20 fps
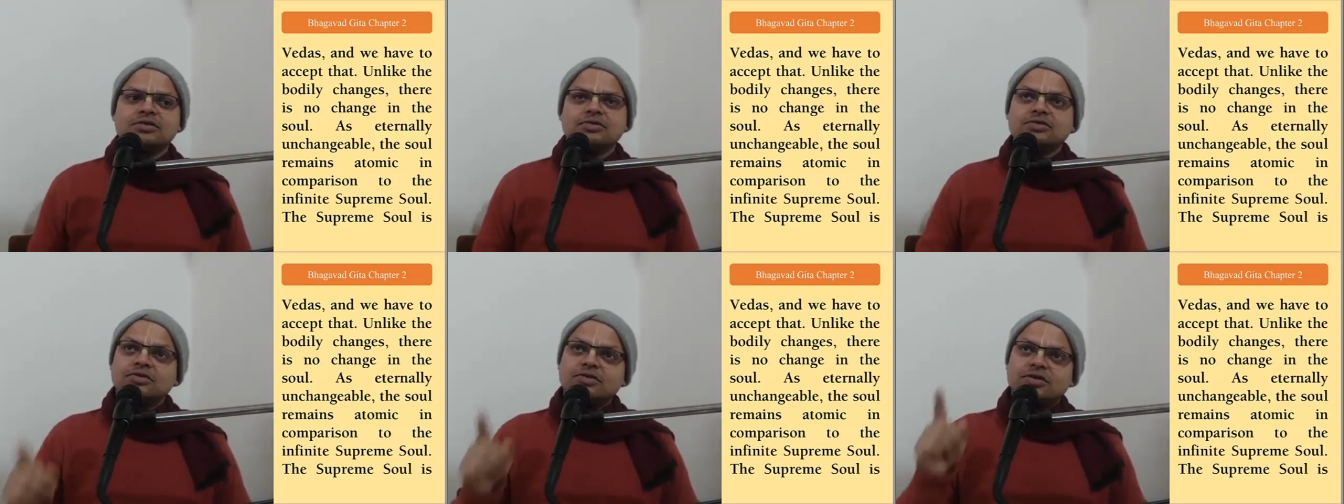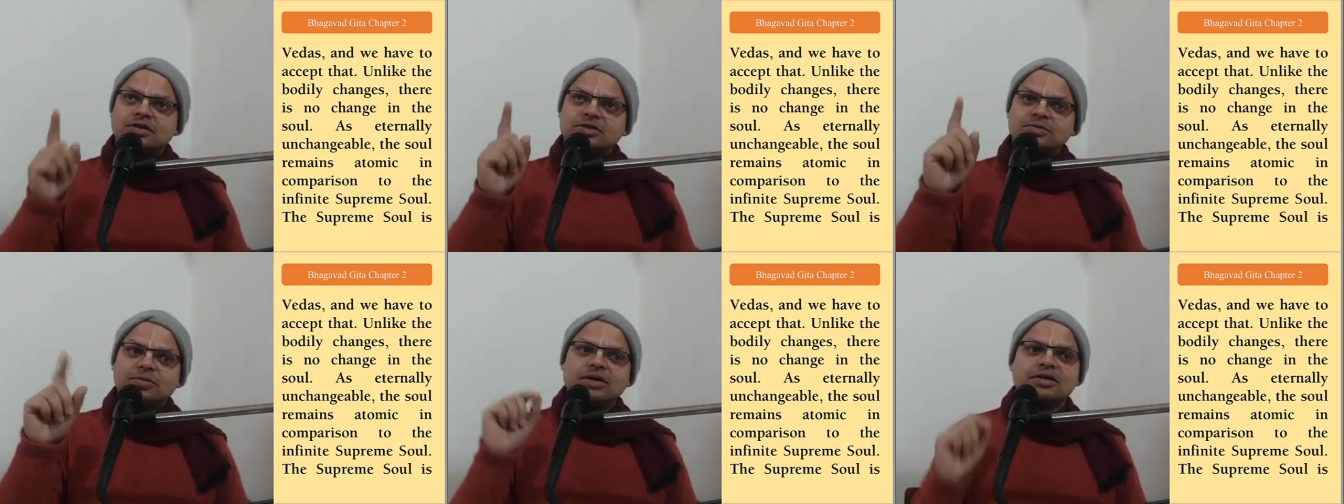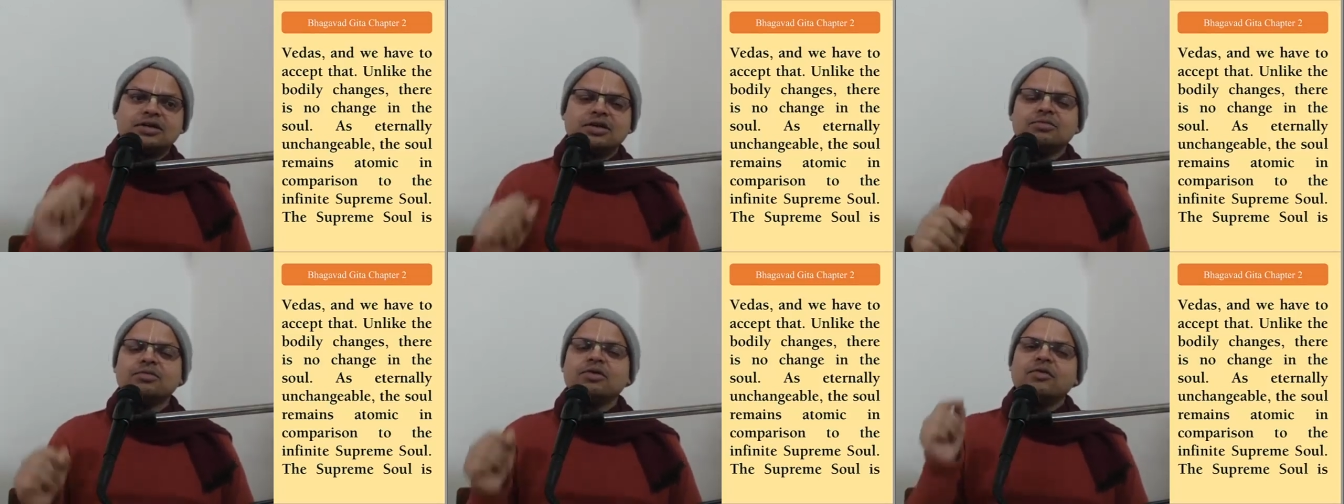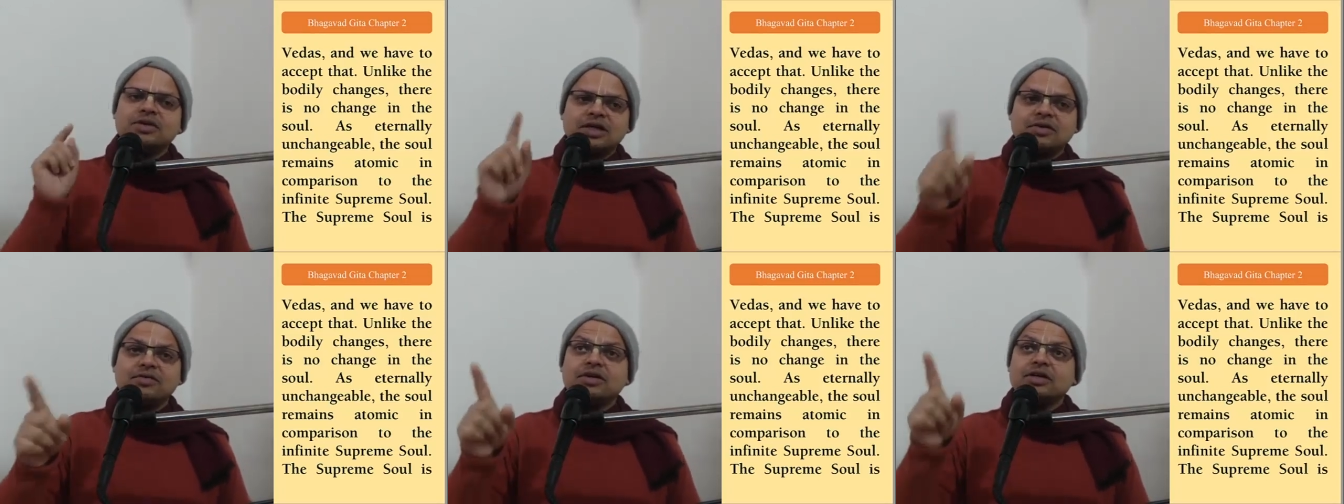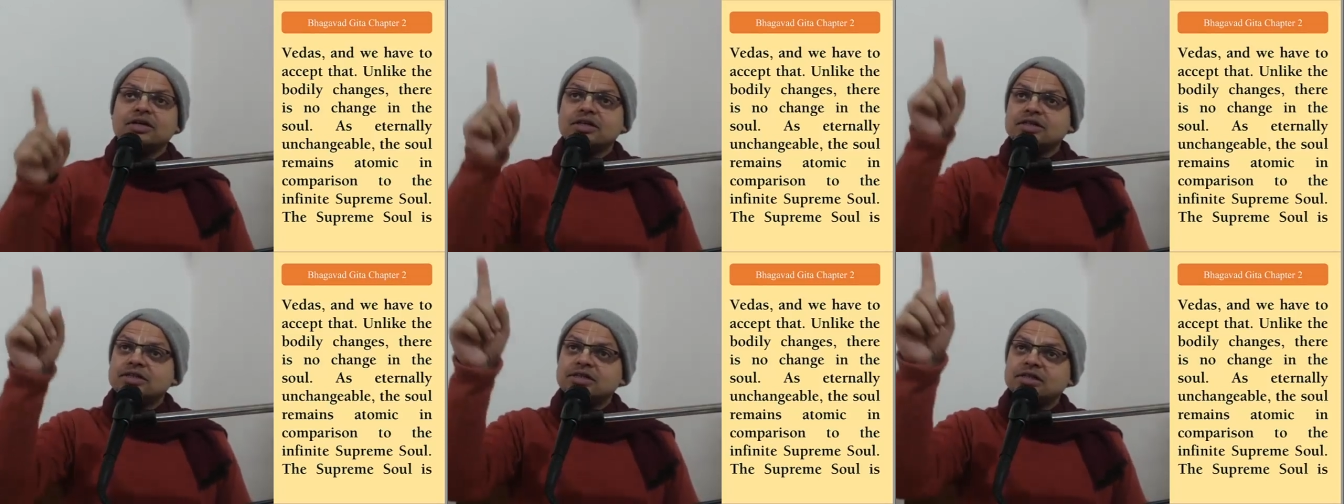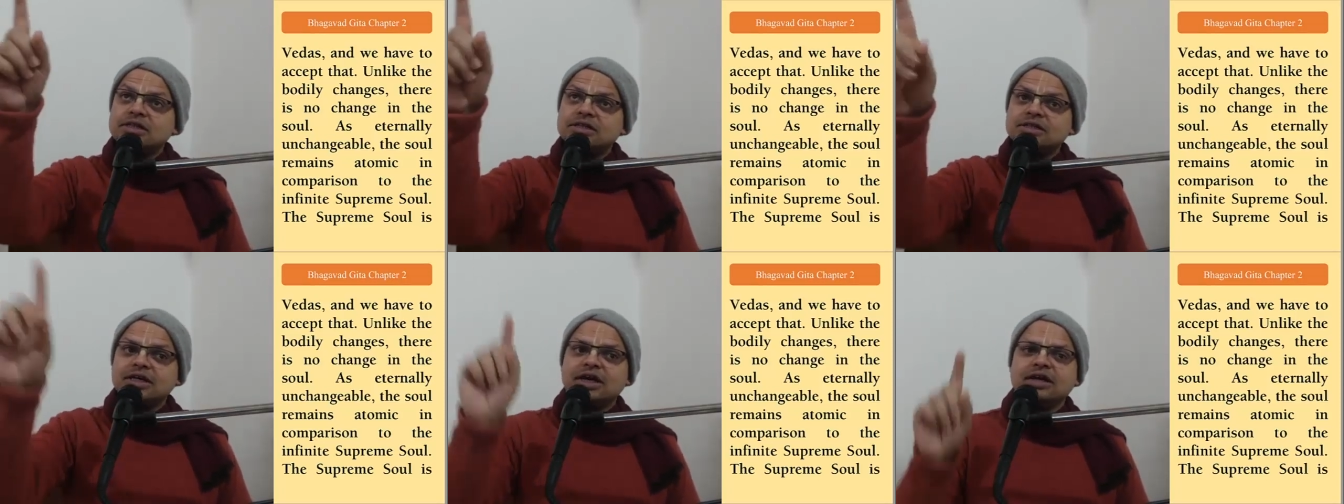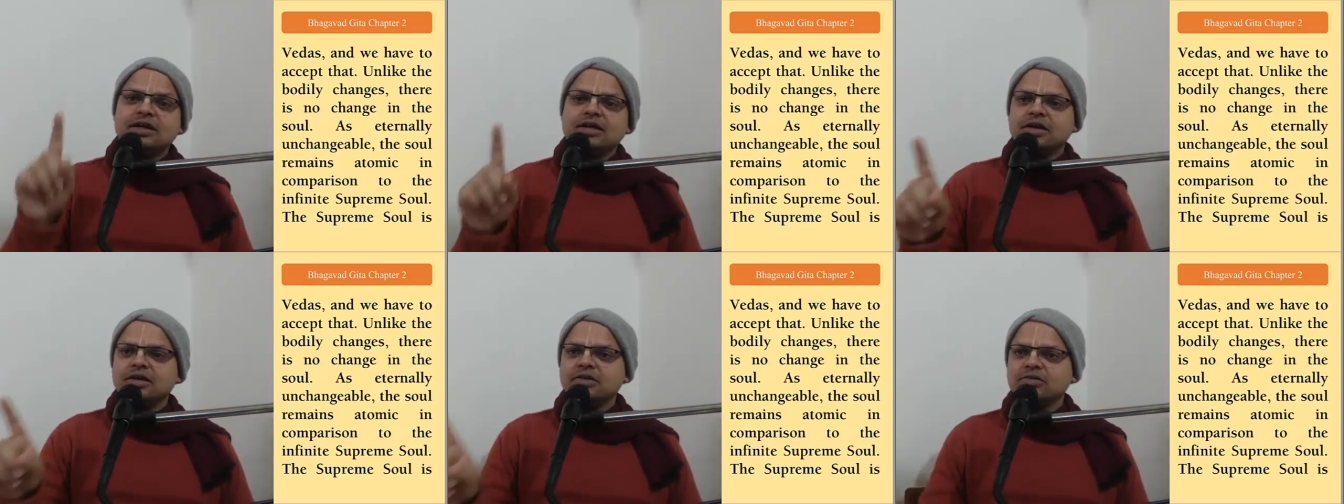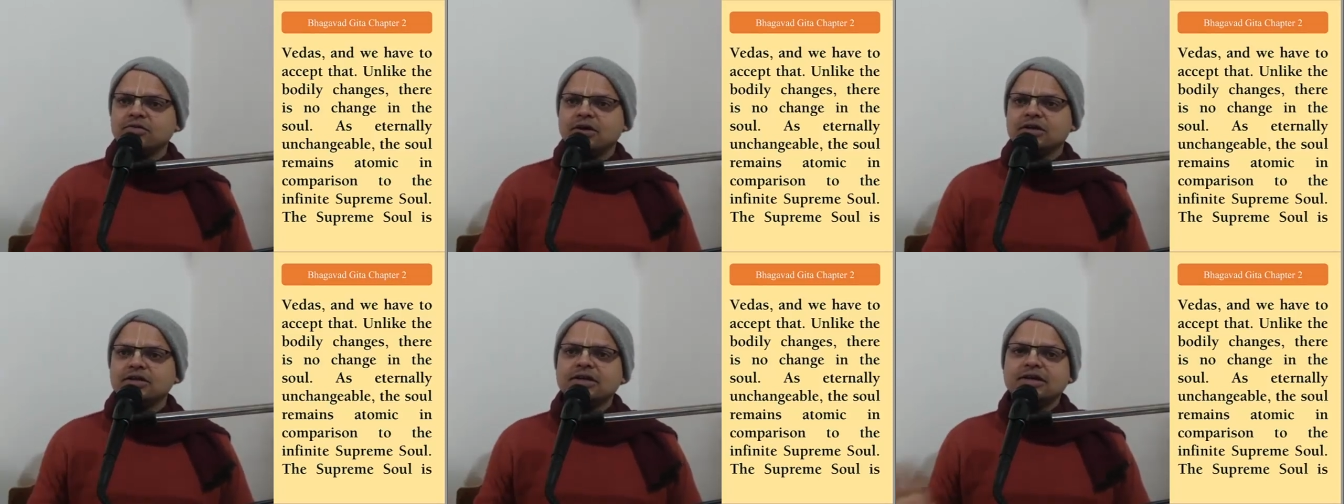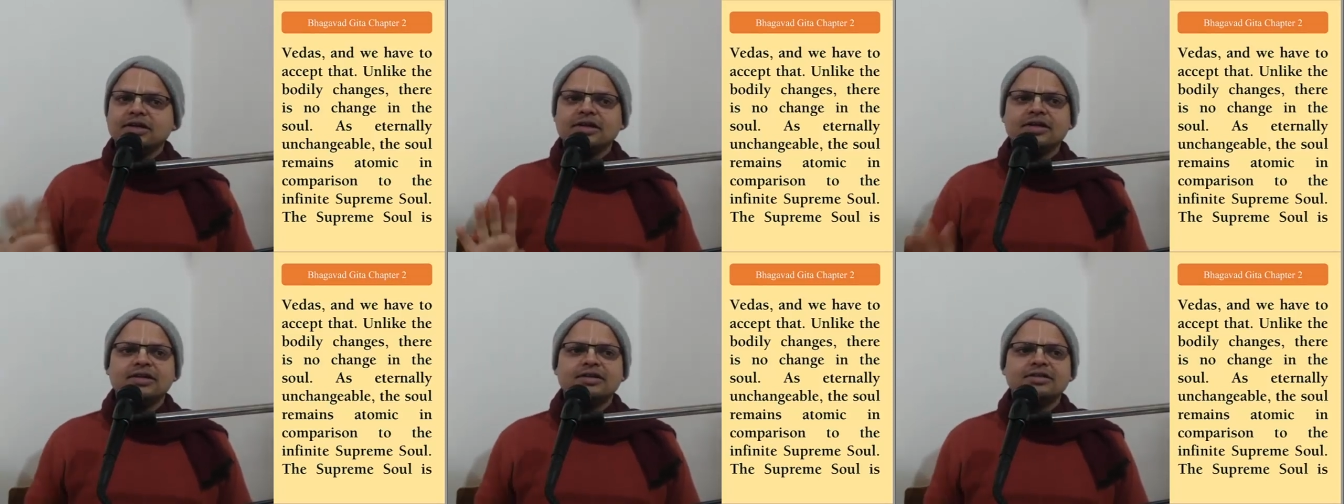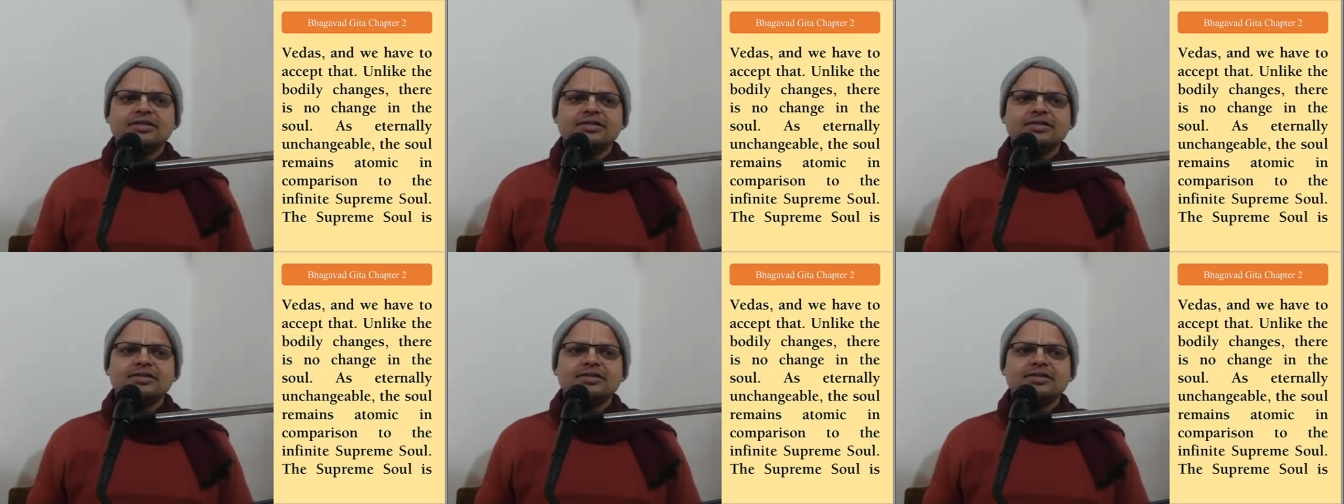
You should respect him or whatever. She's elder, you are younger.